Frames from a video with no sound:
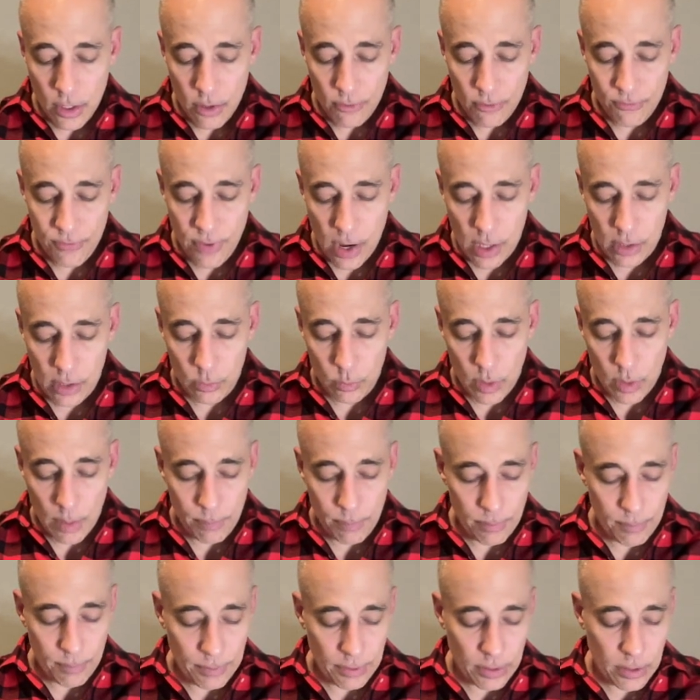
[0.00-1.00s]

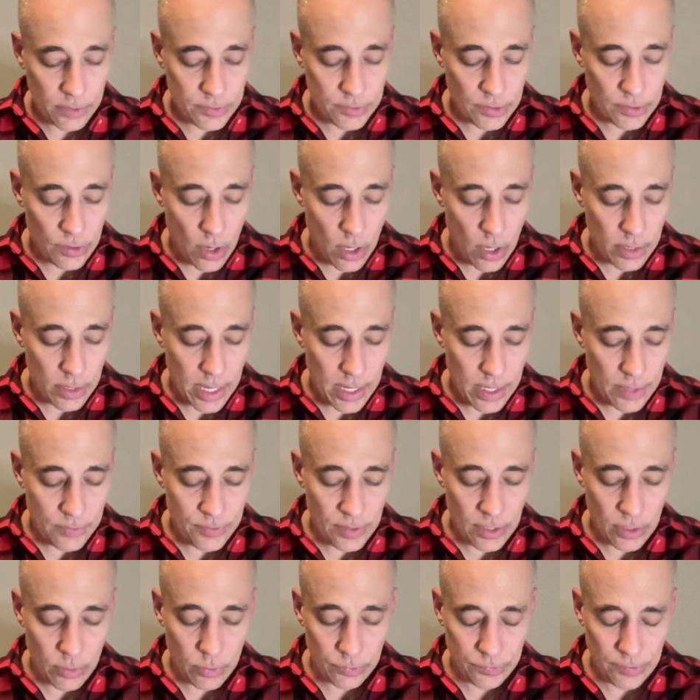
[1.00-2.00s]
Follow-up. Because the dog had a
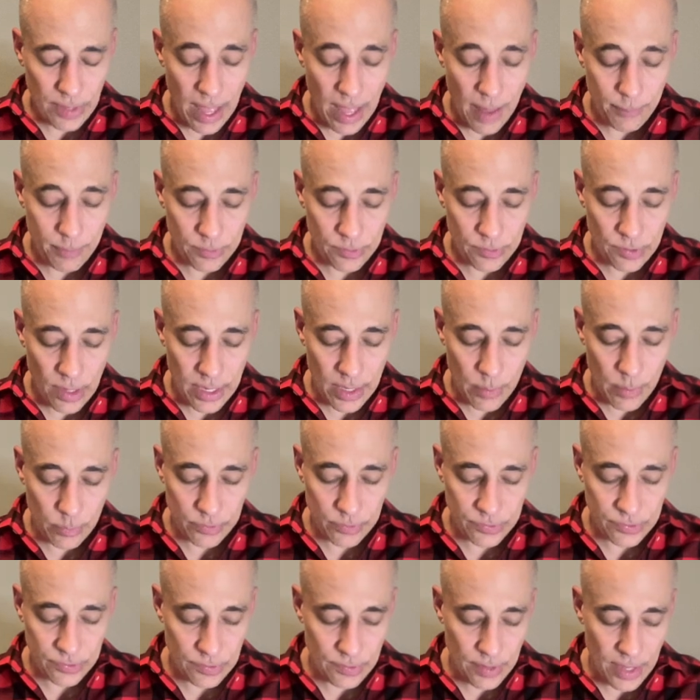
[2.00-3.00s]
decreased appetite and
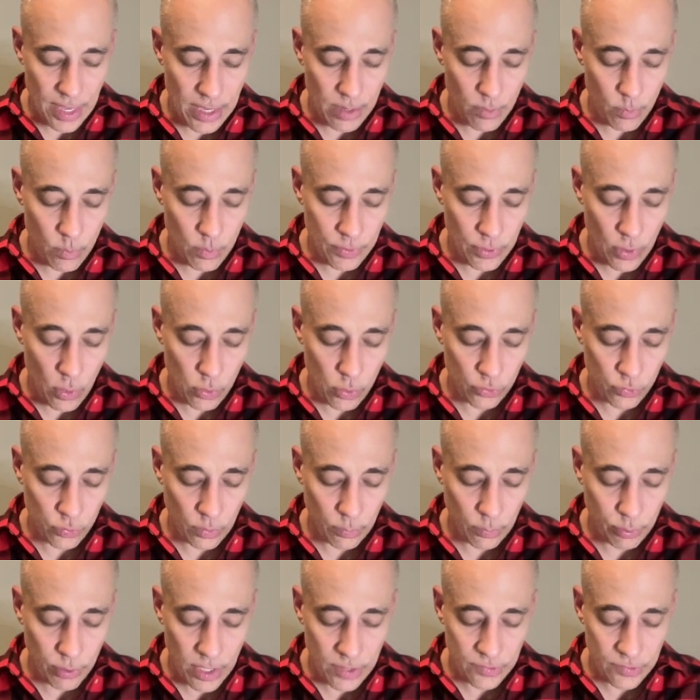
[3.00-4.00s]
was sedate when the owners were
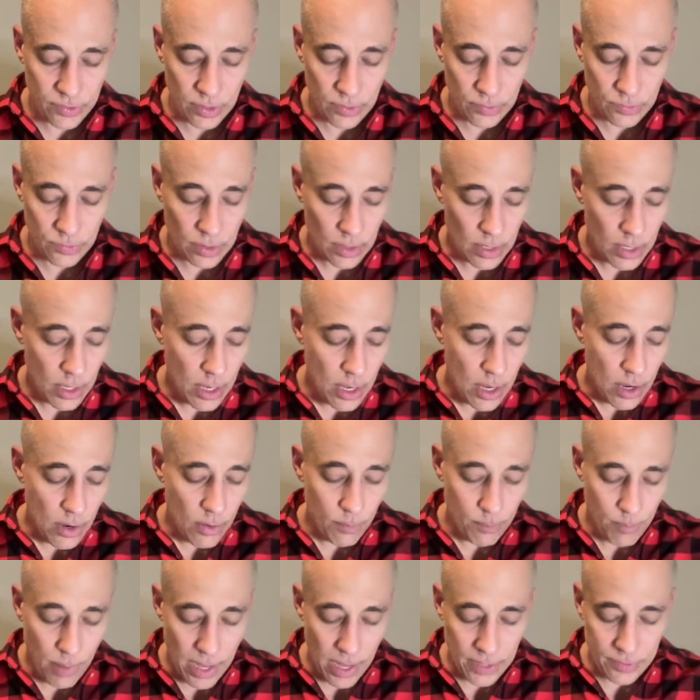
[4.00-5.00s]
present,
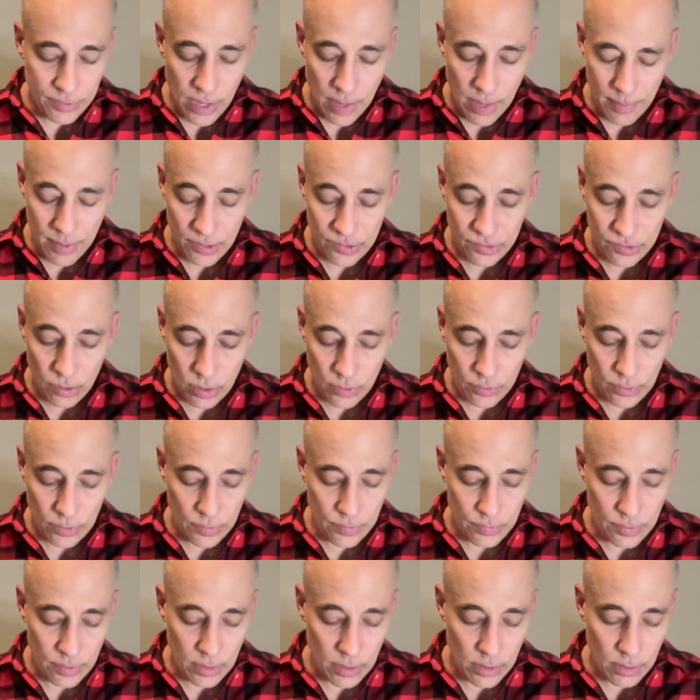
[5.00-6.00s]
by the time they
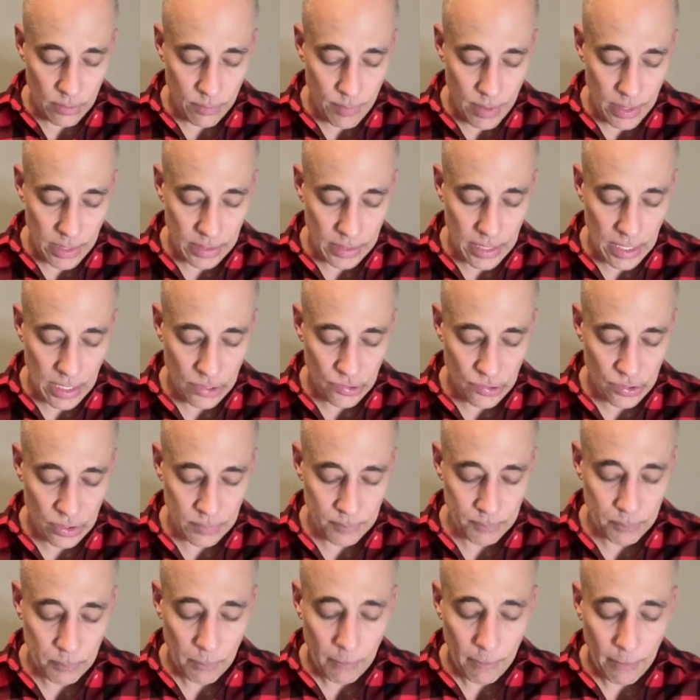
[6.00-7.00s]
started the
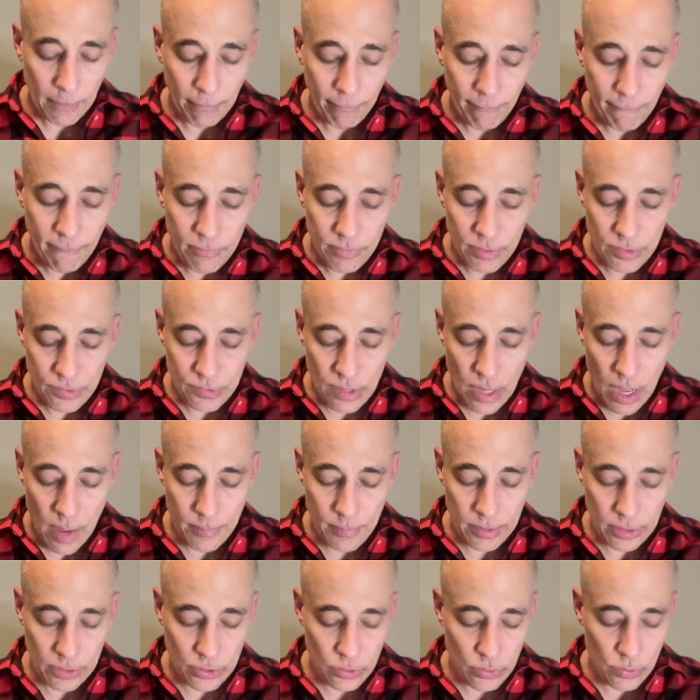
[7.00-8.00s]
medication, these
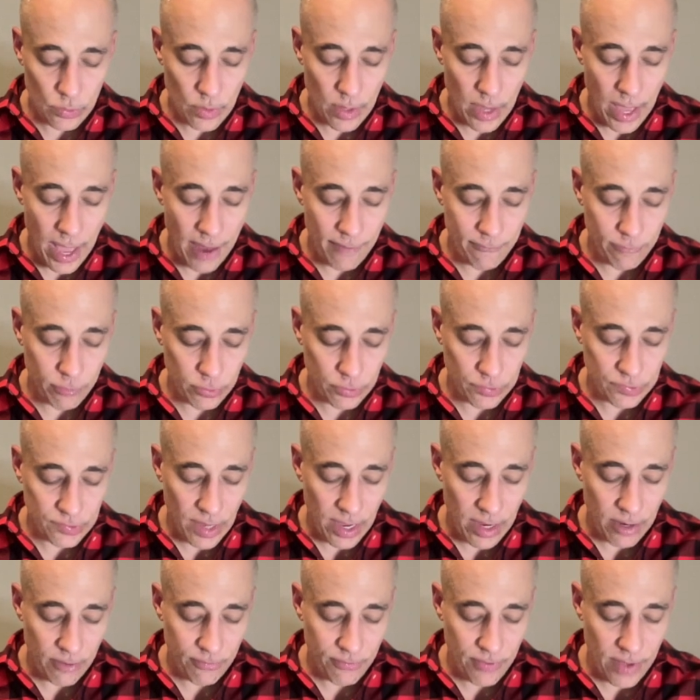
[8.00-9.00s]
common acute adverse
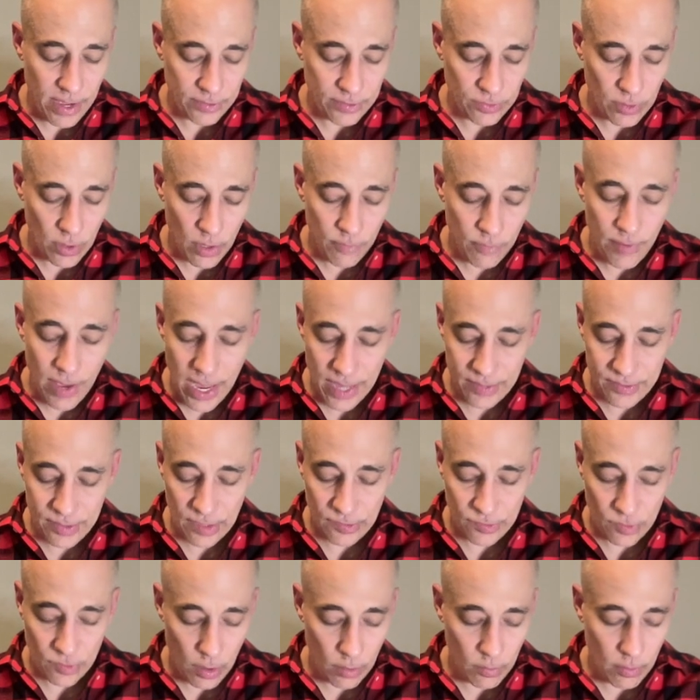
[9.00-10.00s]
side effects of
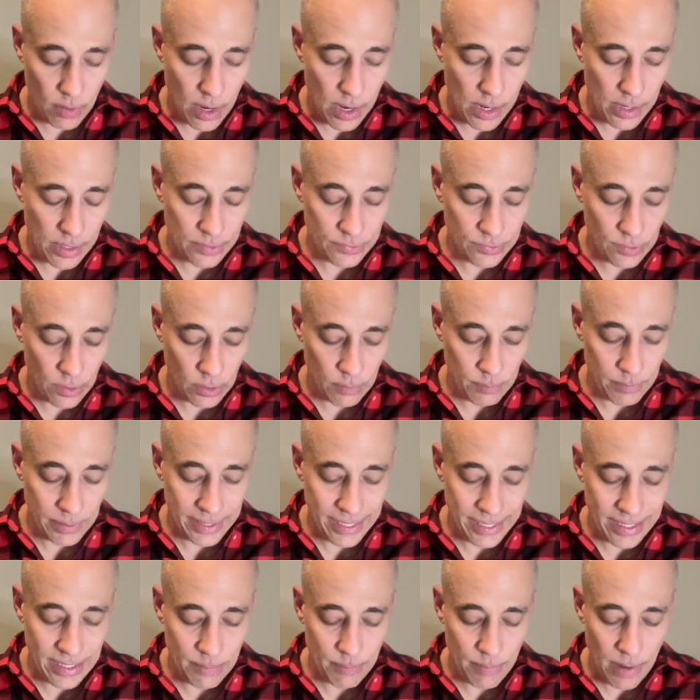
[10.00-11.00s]
SSRIs are
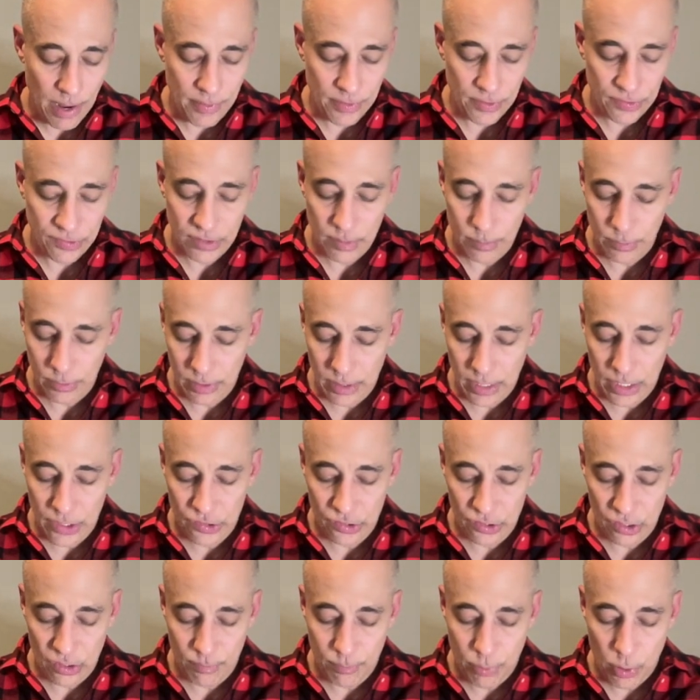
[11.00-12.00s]
mediated by the
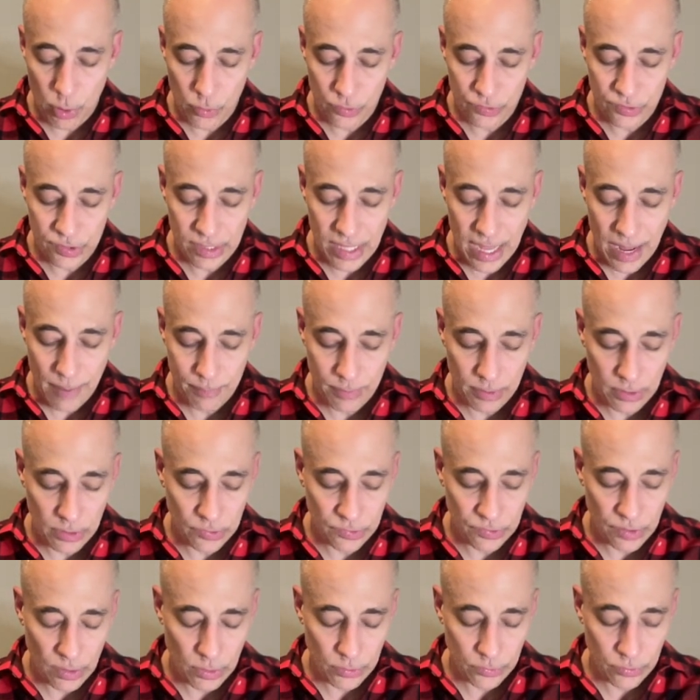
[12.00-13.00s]
stimulation of postsynaptic
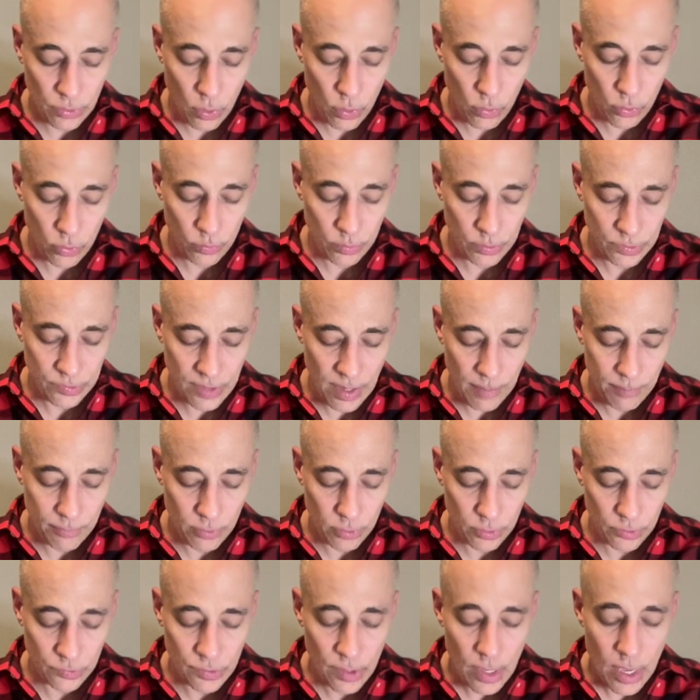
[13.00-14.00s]
serotonin
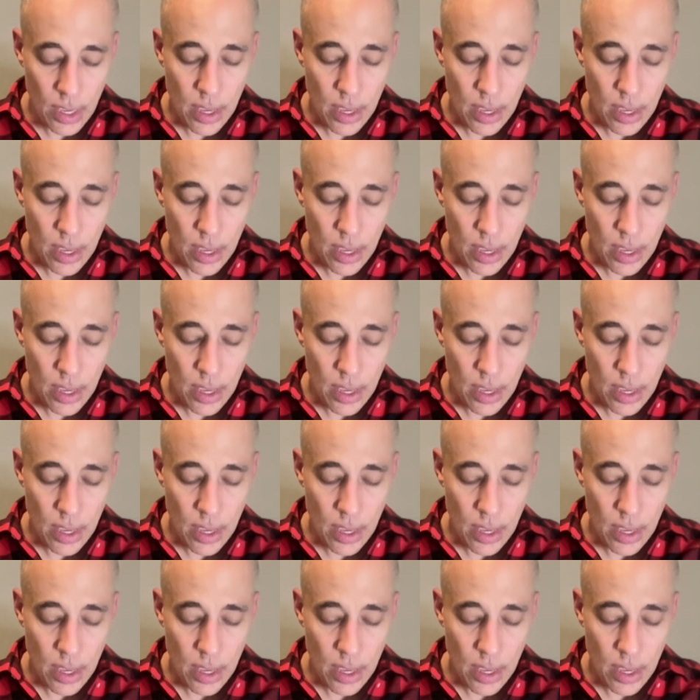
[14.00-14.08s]
receptors